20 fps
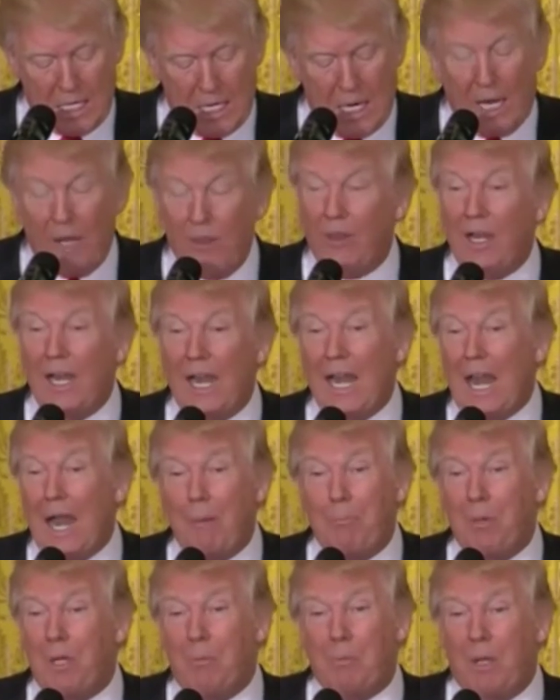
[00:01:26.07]
and they're not
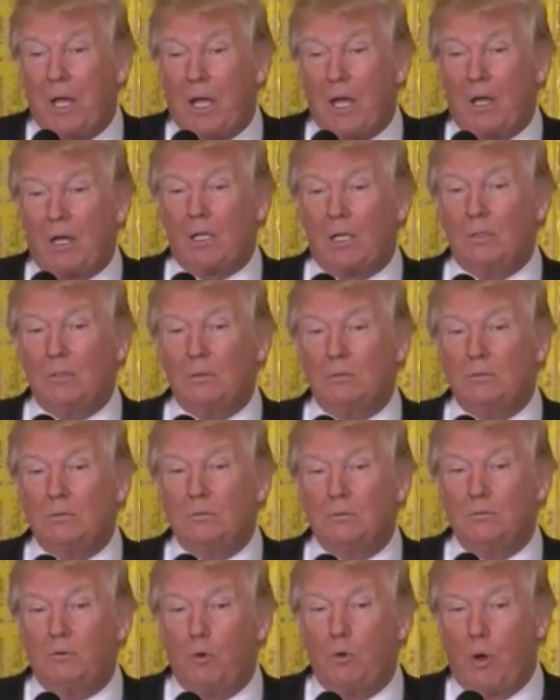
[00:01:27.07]
happy about it
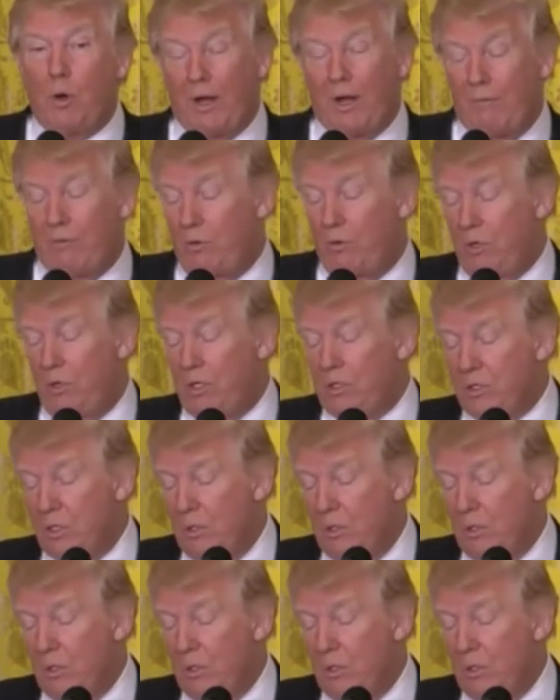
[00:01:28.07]
for whatever reason.